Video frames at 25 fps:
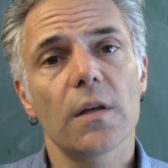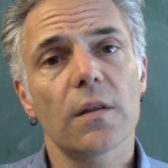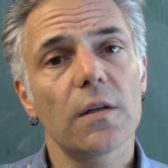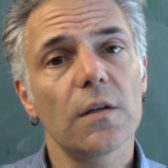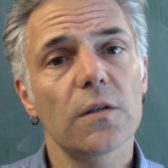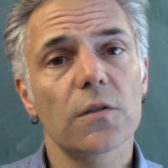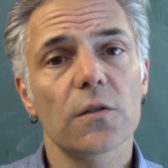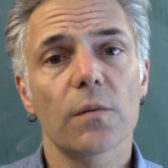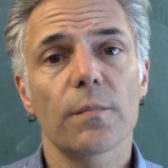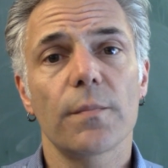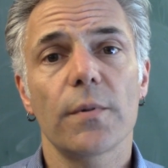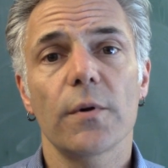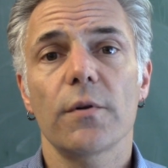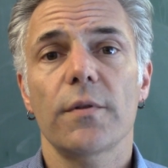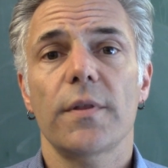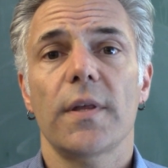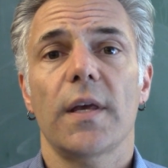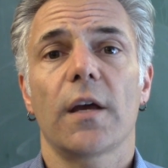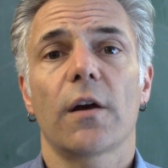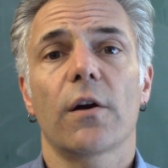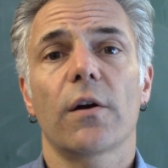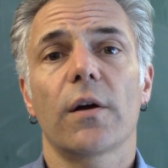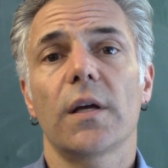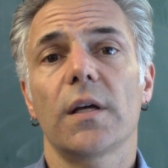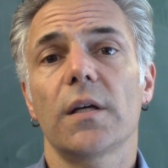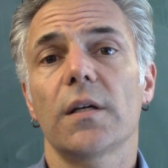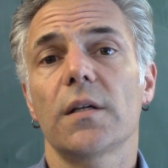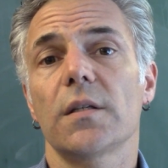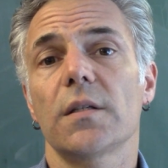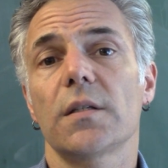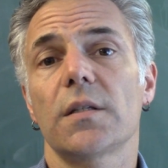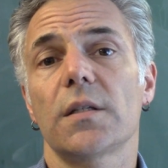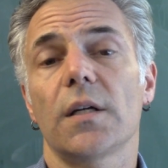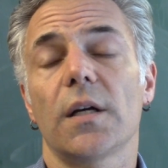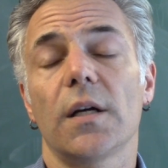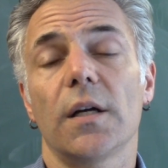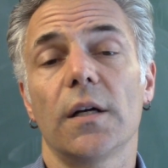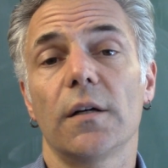These are both
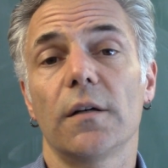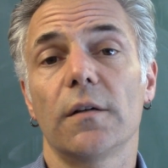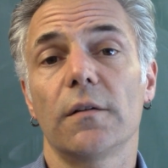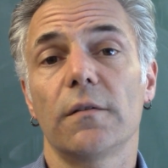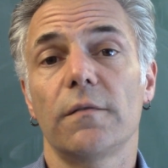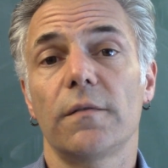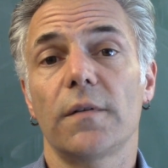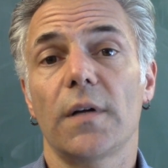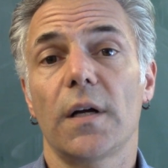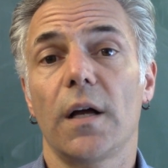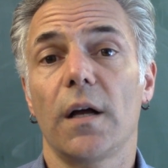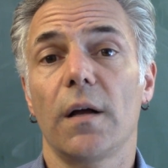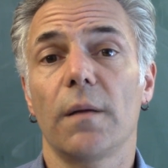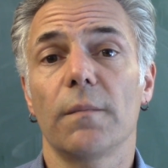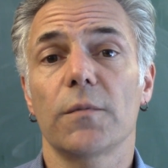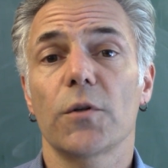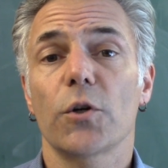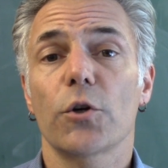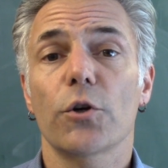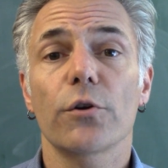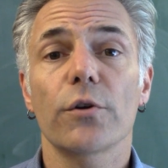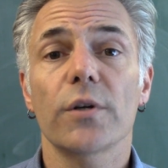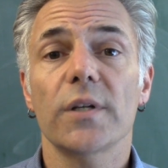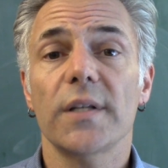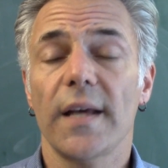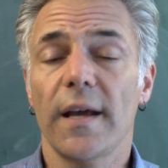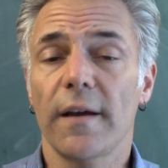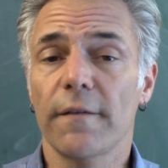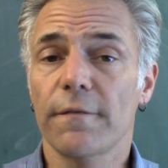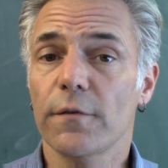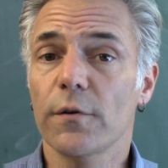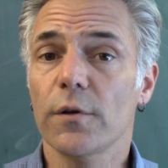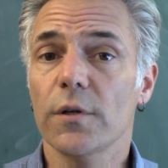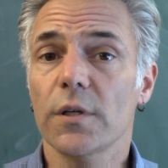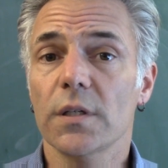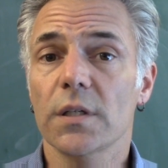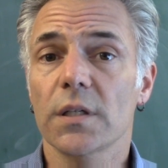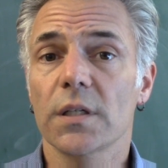areas of uh, current
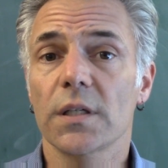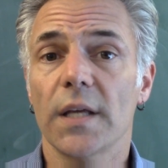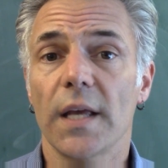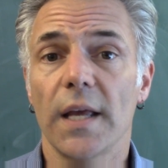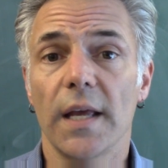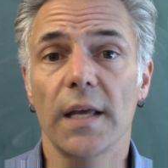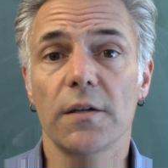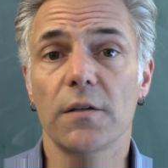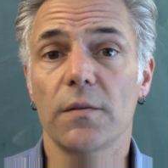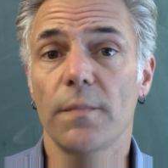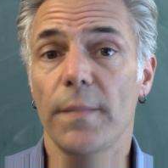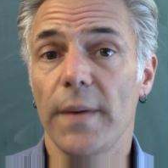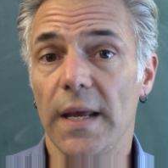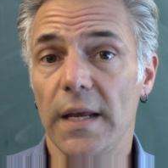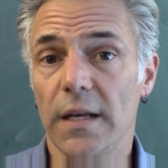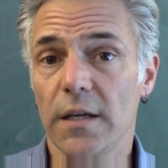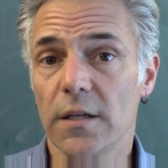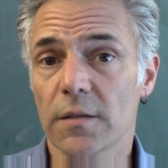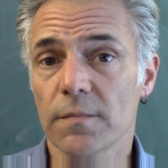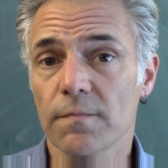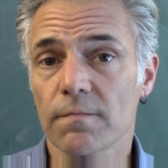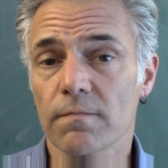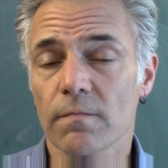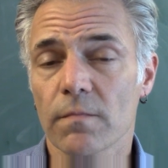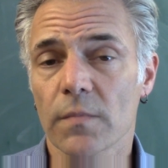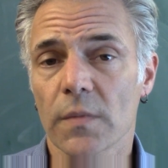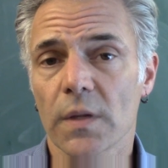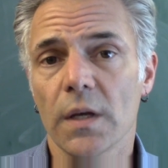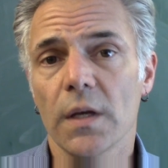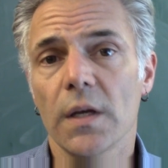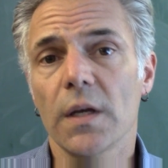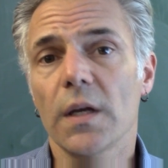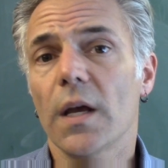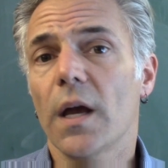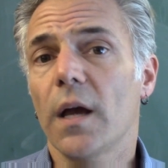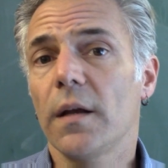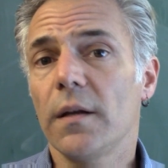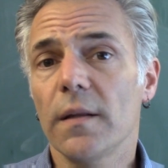effort and debate,
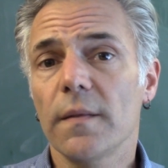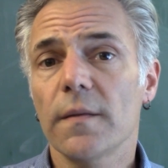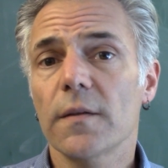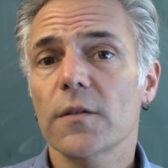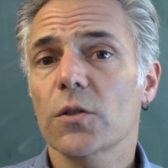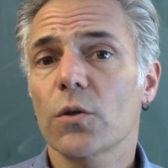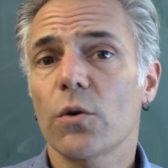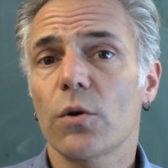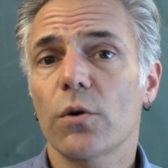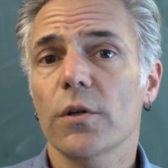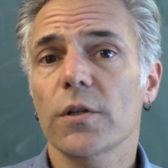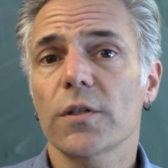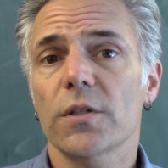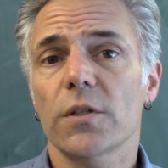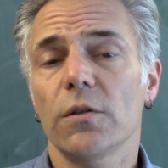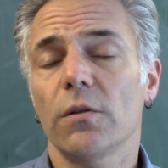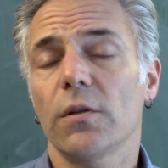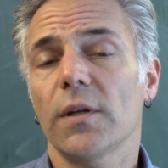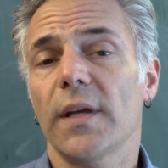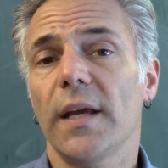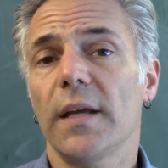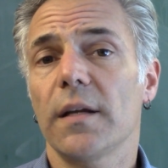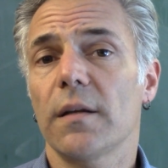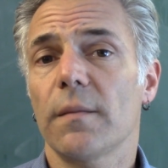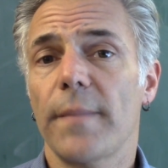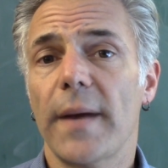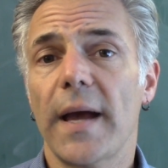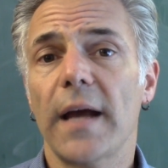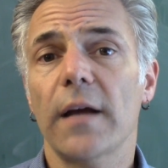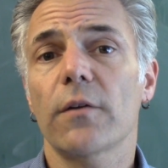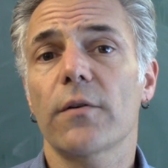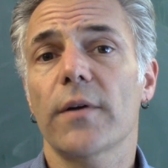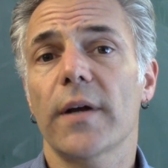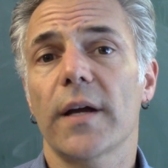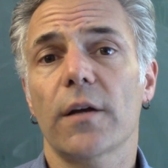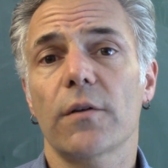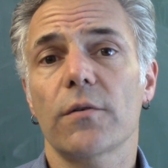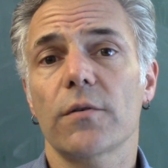and in this course, you'll gain a
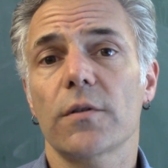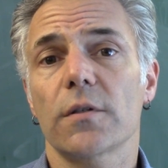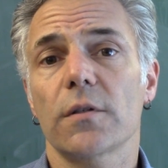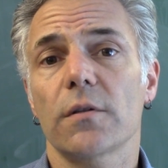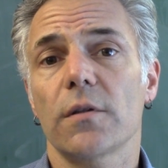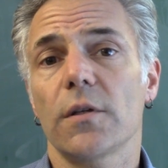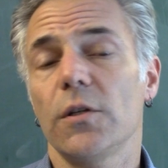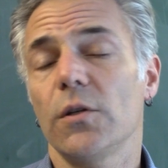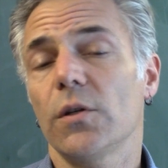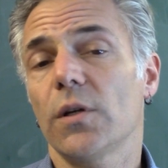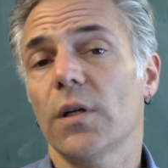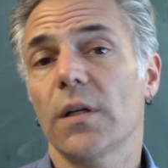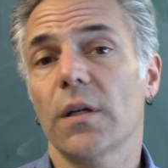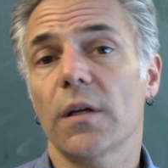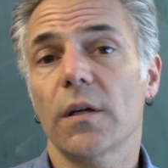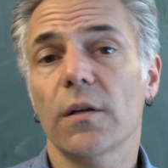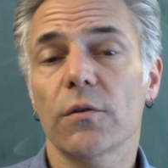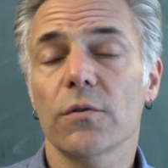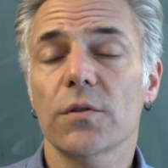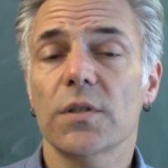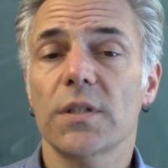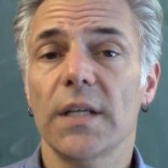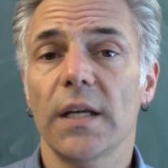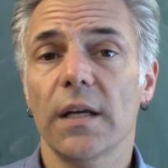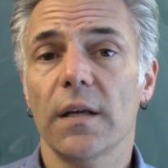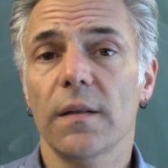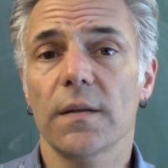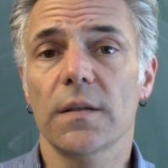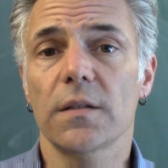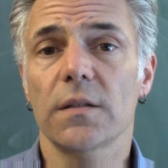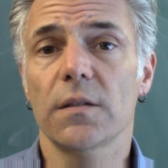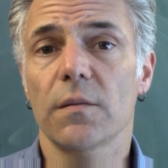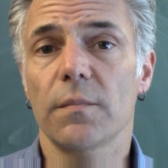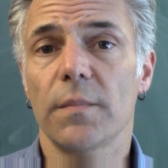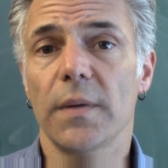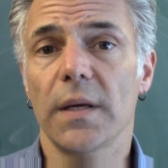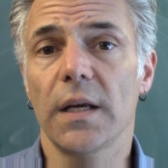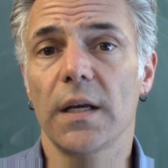background so that you can understand this
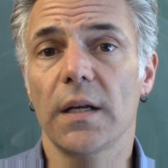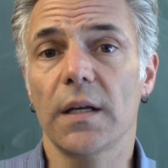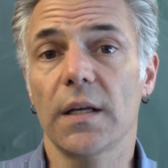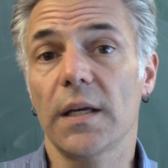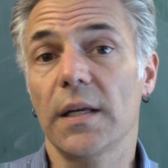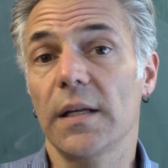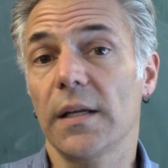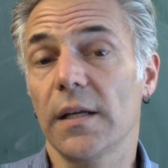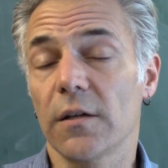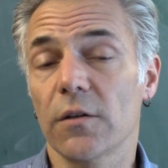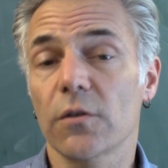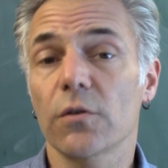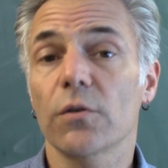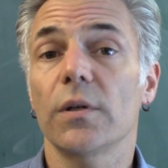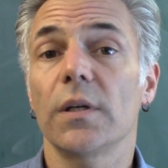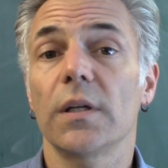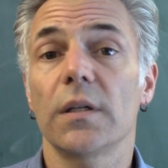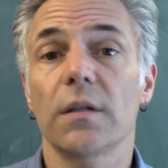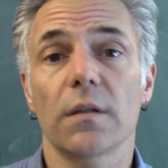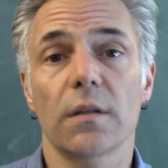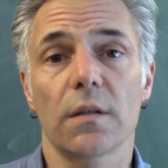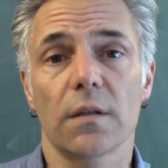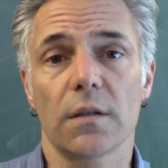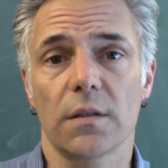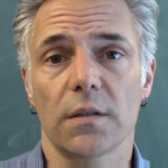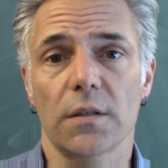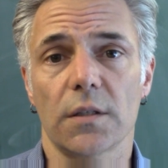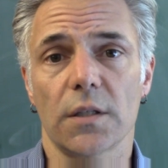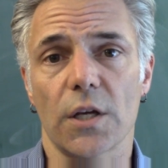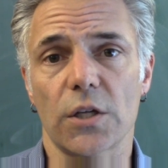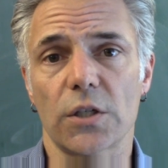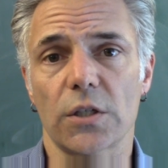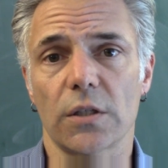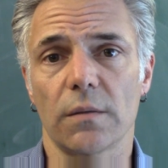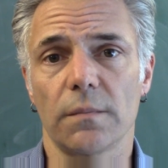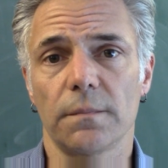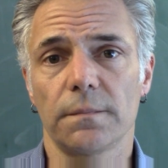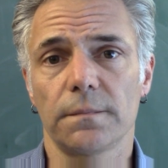debate and enter into the
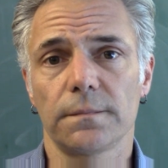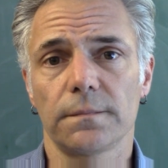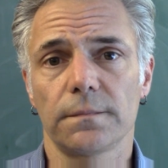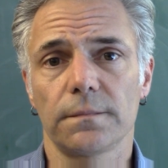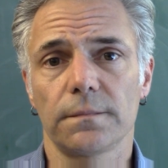discussion.